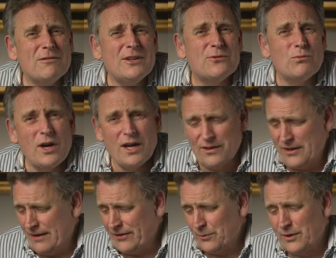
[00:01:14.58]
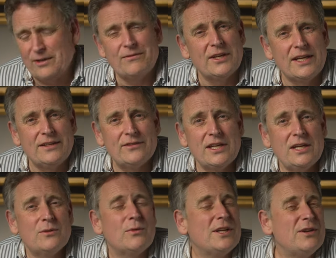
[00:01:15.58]
it's worth having one of these
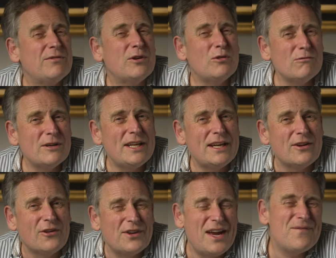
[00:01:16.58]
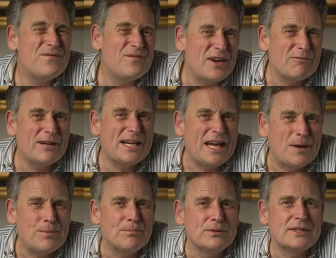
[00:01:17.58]
when you've already got a very
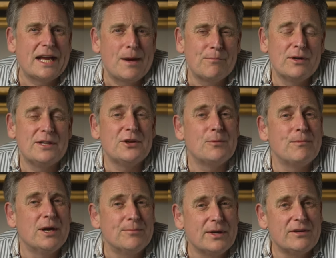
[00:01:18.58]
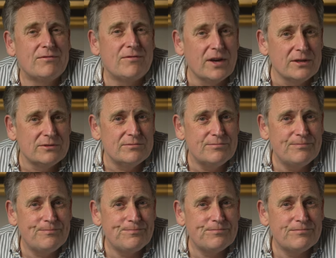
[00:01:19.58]
capable camera in your mobile phone.
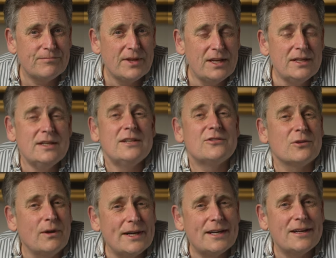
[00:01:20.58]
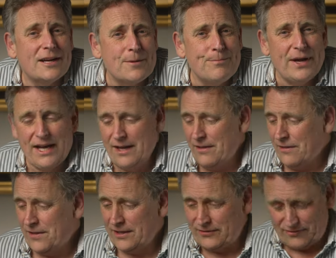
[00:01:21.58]
So I'm going to compare
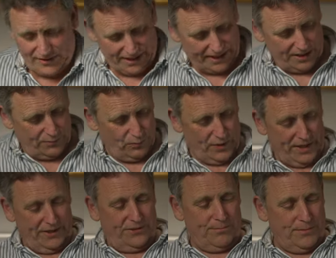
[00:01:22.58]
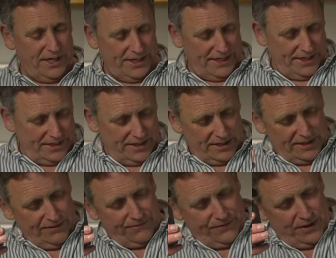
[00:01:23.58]
this thing with my
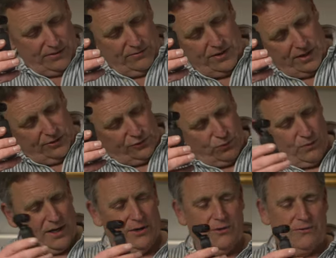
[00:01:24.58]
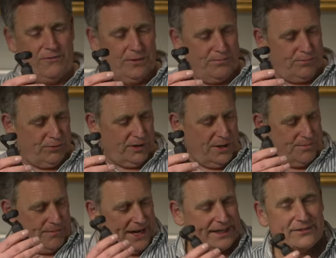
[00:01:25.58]
iPhone 12 Pro
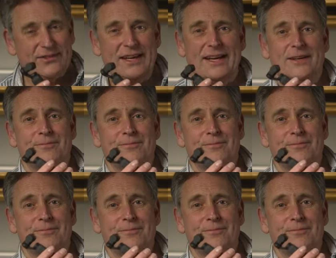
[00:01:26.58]
Max here.